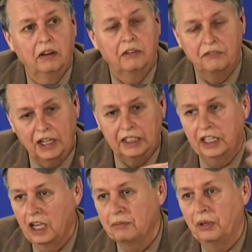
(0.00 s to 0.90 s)
And finally,
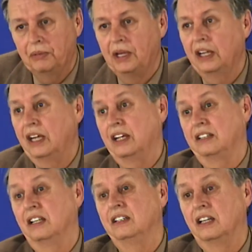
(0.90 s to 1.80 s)
Gampopa had
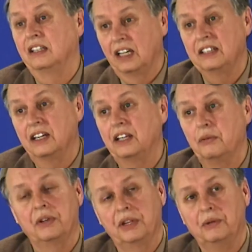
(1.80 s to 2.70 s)
a night
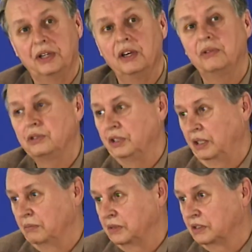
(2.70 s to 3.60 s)
where there were no
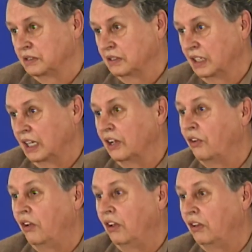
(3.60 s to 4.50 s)
dreams at
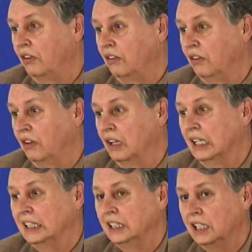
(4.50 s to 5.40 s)
all.
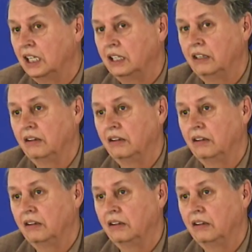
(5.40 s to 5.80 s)
none.